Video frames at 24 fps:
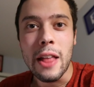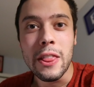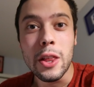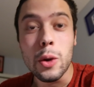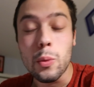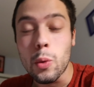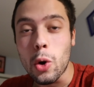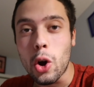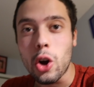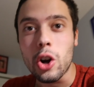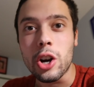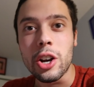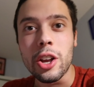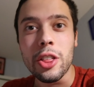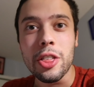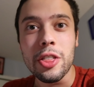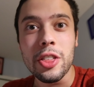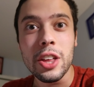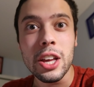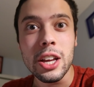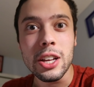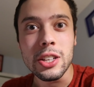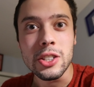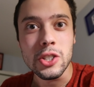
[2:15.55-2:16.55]
And then we're all gonna
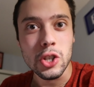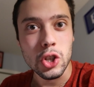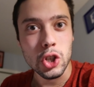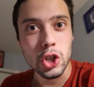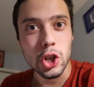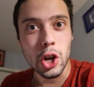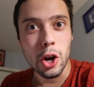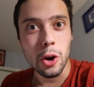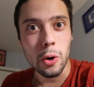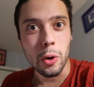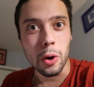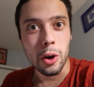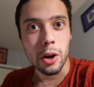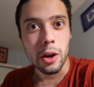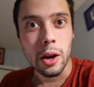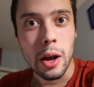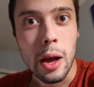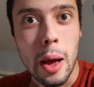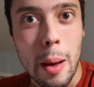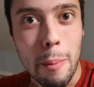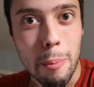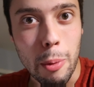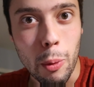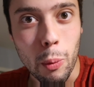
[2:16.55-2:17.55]
think it's a joke,
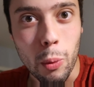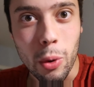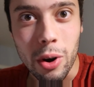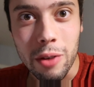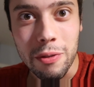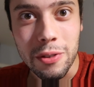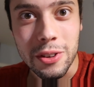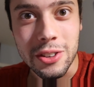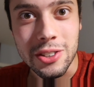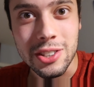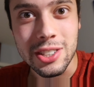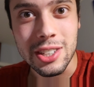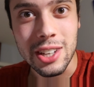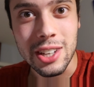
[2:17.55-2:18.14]
but what if it's